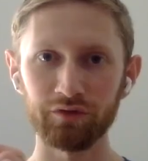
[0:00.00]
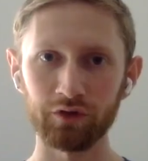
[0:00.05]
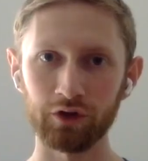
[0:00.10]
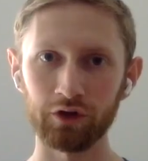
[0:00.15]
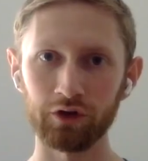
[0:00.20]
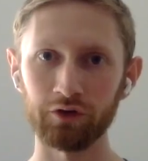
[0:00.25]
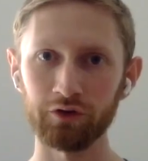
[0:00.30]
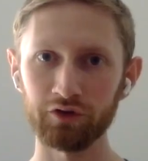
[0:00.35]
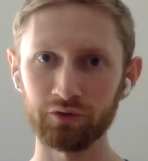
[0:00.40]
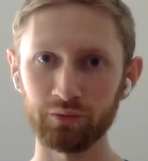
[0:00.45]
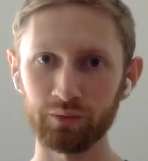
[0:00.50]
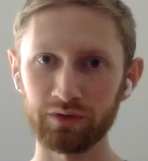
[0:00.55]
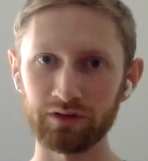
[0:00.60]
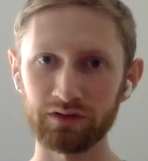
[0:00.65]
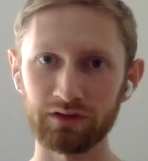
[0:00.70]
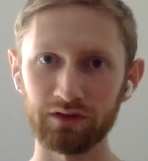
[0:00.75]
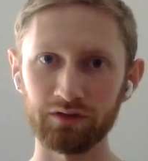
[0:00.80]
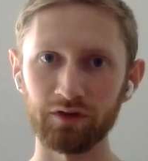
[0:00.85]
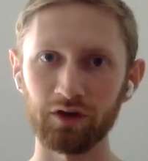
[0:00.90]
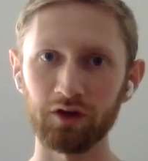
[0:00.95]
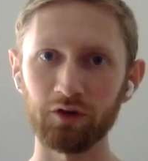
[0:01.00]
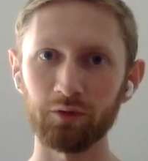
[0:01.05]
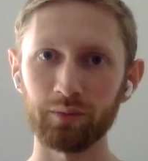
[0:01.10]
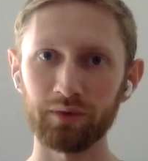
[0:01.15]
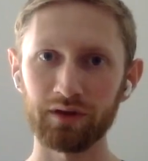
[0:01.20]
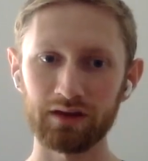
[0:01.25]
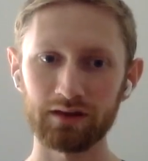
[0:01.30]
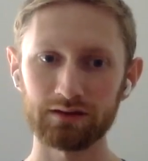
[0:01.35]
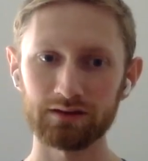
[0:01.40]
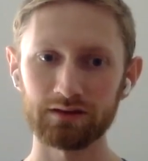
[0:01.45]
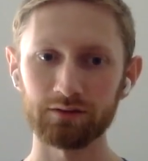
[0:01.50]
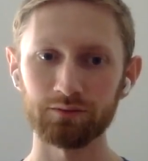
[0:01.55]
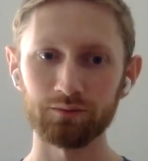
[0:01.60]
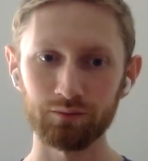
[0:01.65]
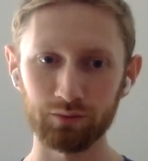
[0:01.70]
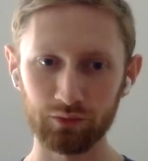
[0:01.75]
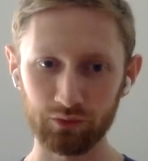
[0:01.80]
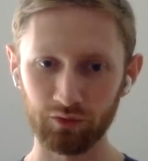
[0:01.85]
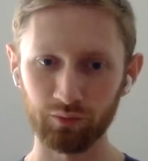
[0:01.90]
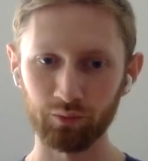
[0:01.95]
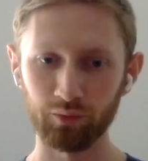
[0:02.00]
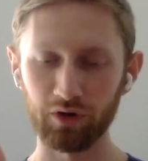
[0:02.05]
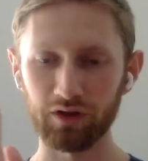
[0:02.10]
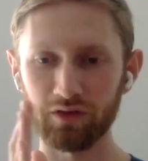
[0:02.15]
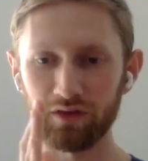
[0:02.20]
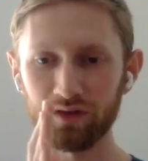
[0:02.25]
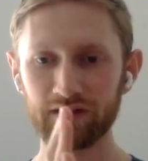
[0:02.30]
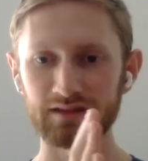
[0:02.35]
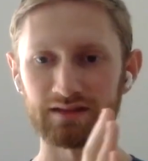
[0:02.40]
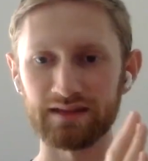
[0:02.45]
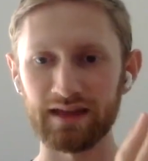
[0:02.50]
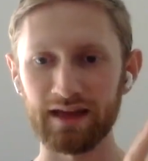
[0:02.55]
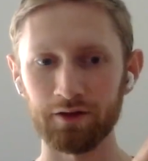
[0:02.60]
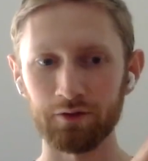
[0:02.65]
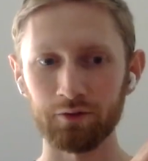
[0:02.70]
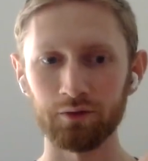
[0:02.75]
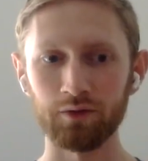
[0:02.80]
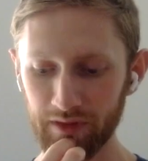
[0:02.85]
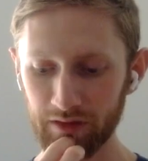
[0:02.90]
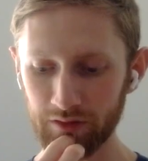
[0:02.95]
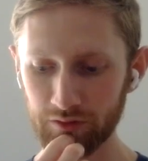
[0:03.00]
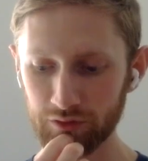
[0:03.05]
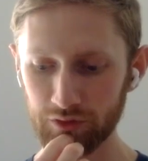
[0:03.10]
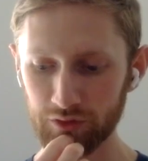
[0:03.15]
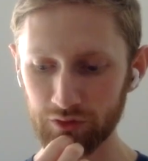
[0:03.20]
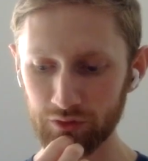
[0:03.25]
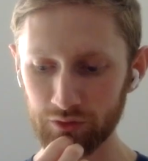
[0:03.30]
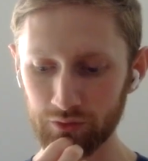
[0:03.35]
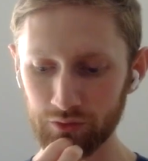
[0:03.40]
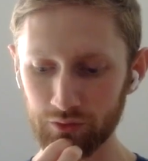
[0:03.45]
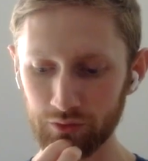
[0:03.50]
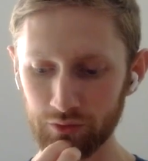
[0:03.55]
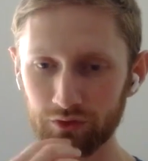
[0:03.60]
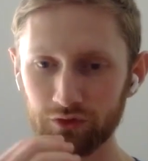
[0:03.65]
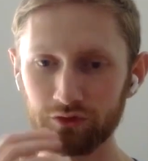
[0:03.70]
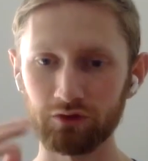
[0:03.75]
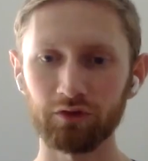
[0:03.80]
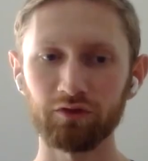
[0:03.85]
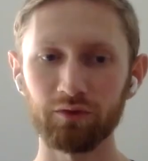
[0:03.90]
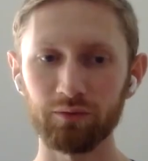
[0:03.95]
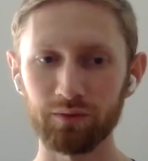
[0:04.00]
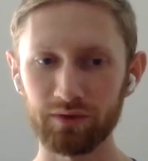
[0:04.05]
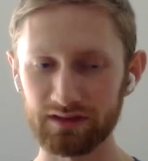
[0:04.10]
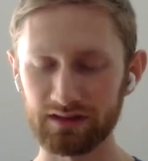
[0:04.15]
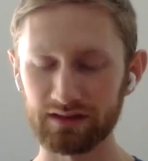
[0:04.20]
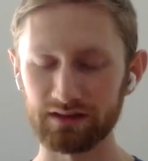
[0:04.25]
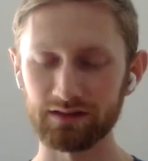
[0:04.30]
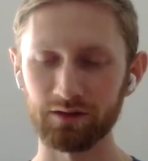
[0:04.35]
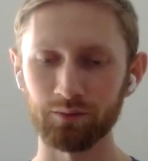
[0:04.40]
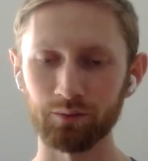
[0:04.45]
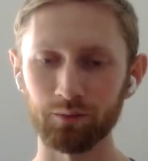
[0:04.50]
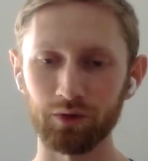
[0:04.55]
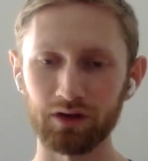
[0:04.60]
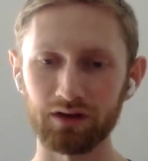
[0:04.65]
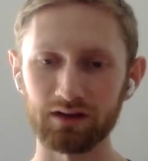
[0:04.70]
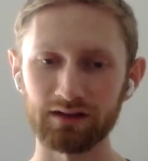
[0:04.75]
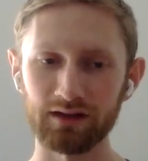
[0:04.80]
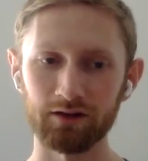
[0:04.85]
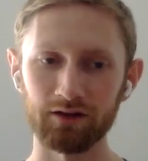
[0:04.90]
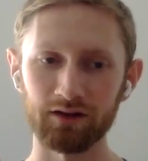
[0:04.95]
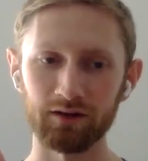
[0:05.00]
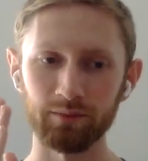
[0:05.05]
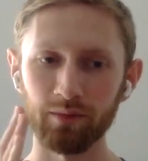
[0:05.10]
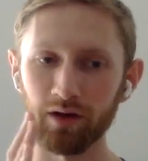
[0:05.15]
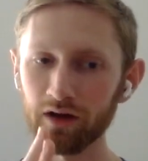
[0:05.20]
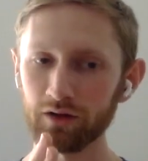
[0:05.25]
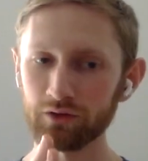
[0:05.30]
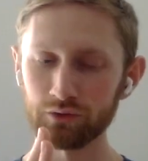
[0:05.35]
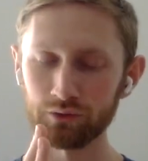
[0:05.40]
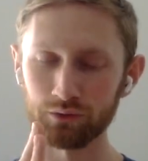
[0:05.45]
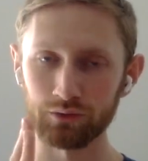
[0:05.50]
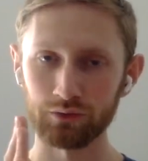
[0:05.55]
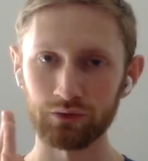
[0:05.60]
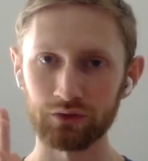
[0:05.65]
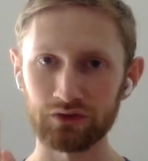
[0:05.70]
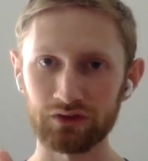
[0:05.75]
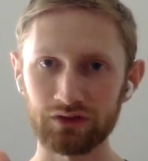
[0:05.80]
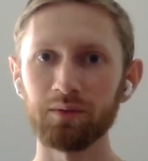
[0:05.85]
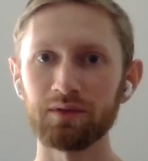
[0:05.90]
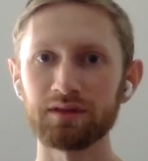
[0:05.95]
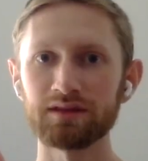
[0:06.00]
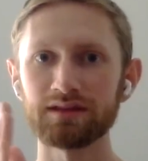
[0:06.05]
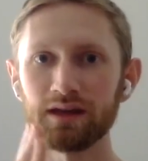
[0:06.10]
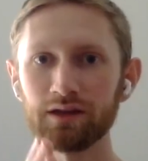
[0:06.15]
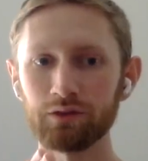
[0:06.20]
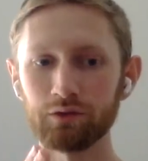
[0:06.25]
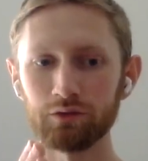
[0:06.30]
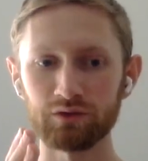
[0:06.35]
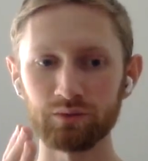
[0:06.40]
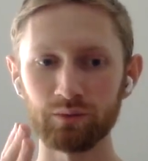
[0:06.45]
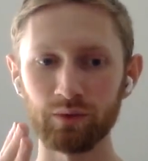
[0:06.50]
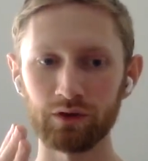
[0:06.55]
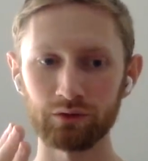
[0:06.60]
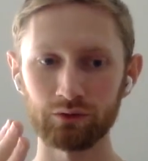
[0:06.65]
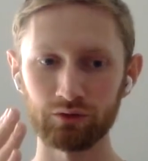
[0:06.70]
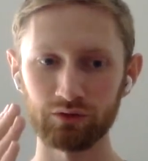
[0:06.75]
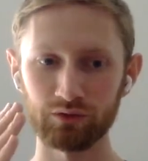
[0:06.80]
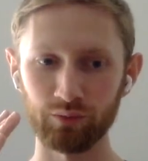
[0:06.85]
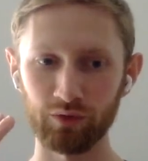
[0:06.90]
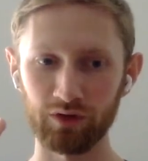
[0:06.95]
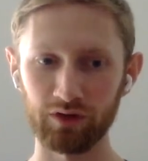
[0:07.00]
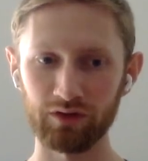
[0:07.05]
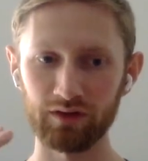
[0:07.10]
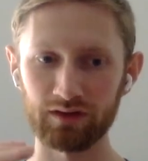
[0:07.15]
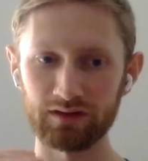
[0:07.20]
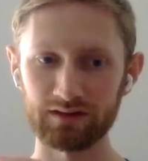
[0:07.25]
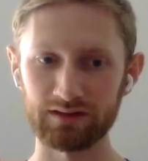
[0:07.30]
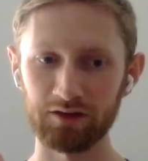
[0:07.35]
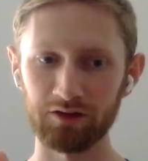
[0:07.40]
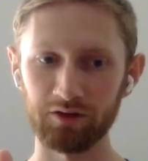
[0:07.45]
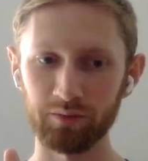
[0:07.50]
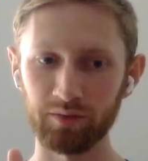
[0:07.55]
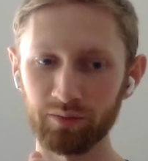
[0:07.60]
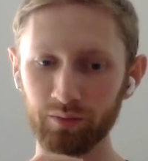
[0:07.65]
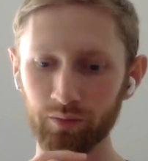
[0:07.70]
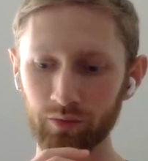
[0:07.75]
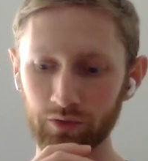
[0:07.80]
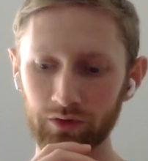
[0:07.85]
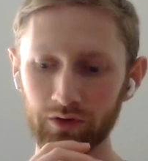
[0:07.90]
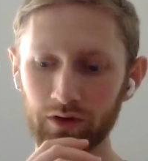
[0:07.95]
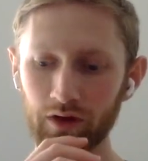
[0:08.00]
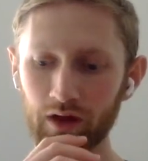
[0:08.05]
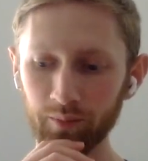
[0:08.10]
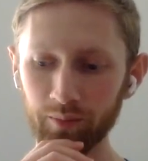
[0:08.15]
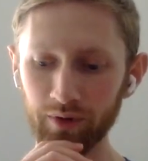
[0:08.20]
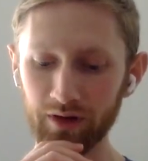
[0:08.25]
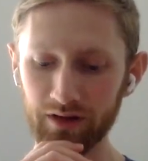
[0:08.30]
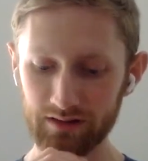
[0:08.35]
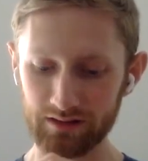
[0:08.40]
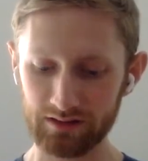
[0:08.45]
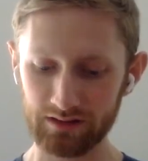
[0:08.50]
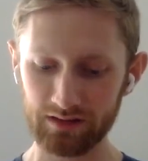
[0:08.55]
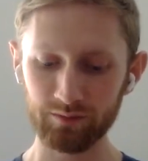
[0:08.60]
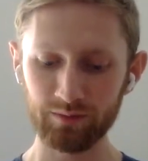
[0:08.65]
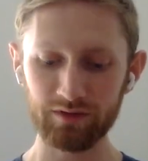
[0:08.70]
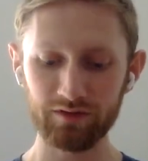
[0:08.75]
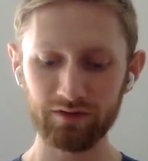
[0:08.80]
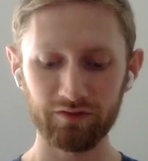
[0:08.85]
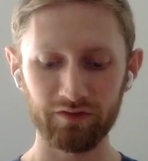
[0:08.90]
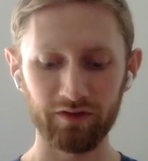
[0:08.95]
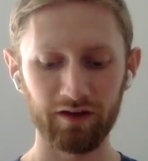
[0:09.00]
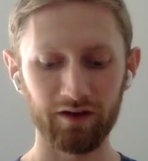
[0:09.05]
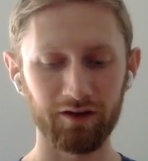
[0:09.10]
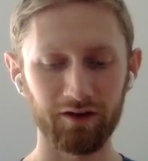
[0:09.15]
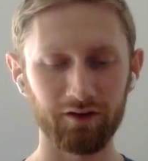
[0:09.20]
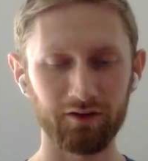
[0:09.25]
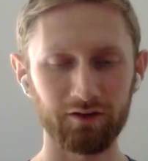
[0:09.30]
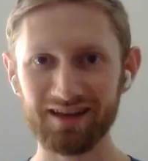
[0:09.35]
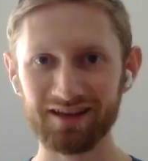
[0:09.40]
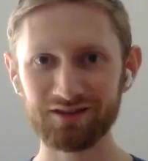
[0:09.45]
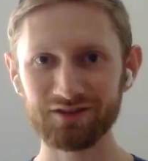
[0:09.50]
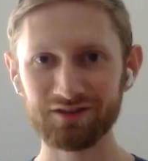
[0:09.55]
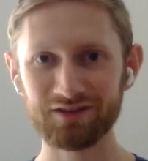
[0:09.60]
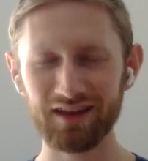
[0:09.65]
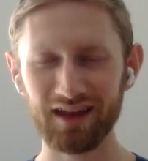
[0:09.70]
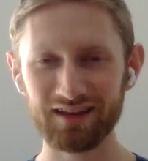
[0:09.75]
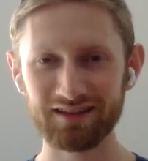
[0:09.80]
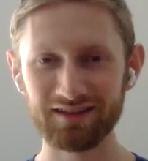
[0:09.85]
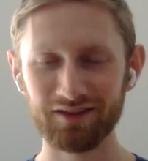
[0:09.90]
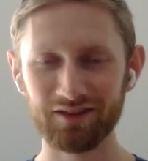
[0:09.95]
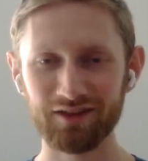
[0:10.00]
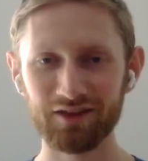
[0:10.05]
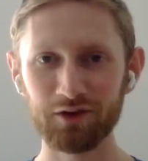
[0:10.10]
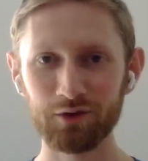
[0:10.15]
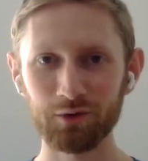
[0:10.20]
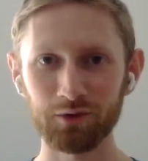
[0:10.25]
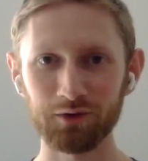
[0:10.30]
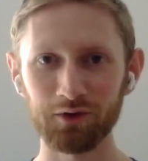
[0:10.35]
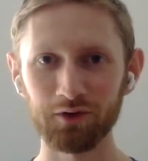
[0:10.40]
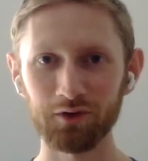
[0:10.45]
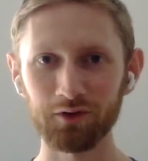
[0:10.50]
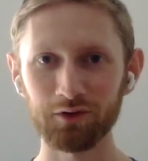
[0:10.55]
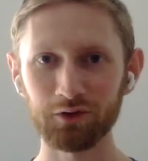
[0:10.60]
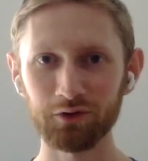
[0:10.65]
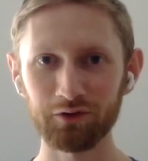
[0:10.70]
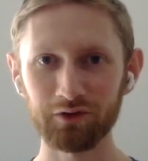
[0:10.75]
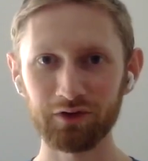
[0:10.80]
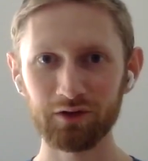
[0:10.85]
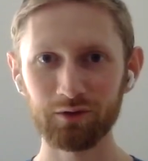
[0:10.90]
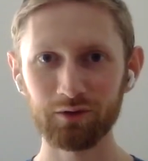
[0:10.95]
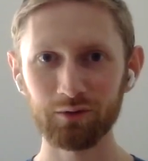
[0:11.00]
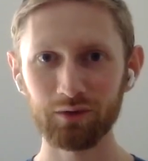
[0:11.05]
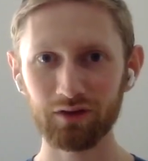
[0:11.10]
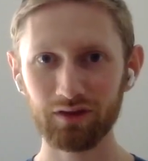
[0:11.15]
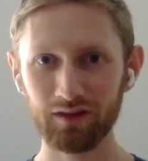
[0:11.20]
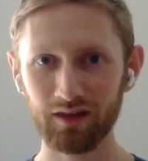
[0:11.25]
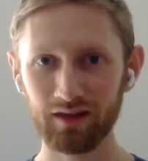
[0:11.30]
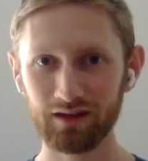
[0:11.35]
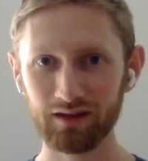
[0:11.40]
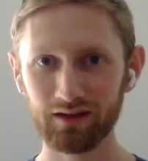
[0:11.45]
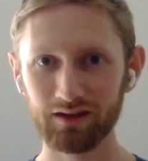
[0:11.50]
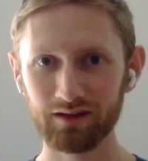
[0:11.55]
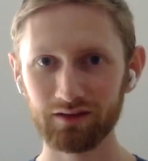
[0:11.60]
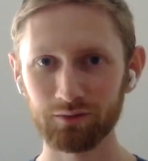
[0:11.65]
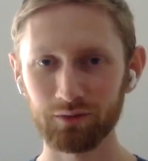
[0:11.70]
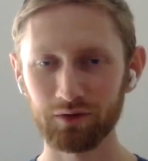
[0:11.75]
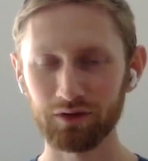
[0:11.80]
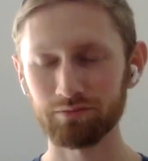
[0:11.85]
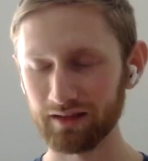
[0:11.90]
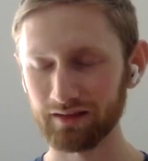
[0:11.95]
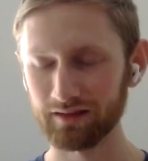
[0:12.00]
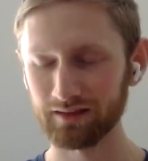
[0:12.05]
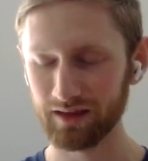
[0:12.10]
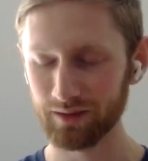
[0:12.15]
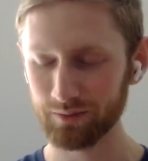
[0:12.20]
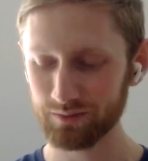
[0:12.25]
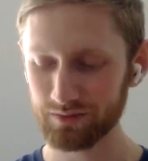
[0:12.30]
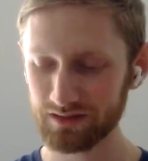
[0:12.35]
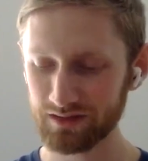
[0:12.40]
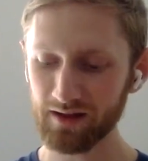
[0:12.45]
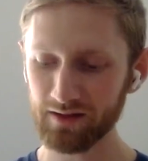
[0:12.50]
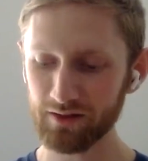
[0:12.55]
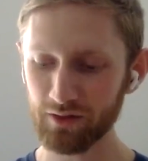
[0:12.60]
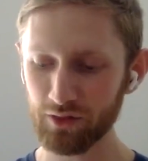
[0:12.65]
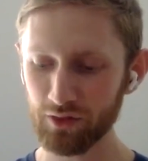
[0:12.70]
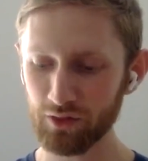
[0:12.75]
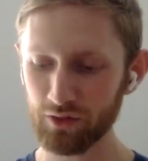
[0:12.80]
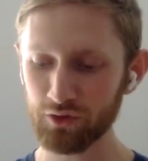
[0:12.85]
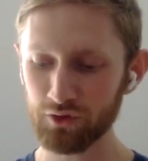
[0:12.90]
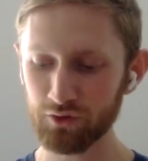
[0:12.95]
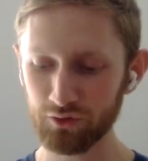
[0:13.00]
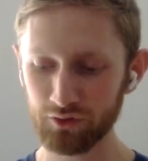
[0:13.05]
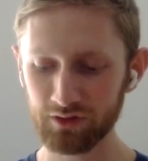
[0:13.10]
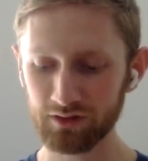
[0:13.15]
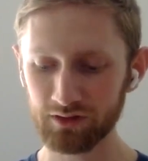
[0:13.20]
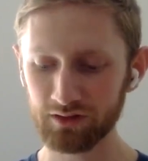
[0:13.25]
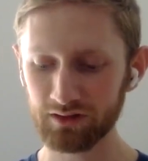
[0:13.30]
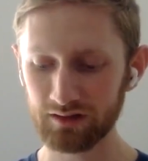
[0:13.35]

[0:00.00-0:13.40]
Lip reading: encouragement of helping it to sort of break things down into starting from the system, break it down into modules, and inside those modules, break things down a bit more. But to be fair, as I think we're all learning with AI, with LLMs, you're gonna